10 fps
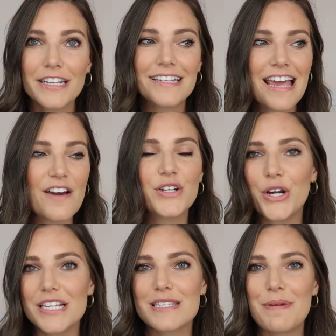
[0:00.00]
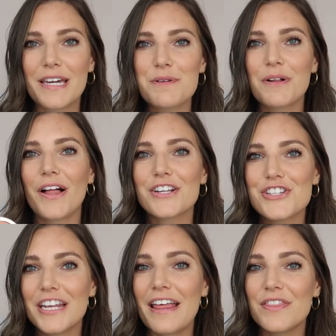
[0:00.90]
not to have a crazy makeup
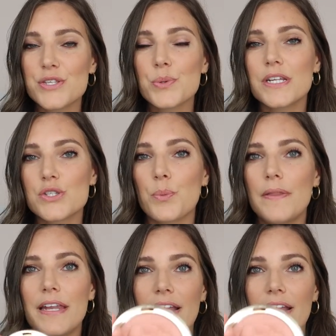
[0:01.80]
collection, and this one is the one that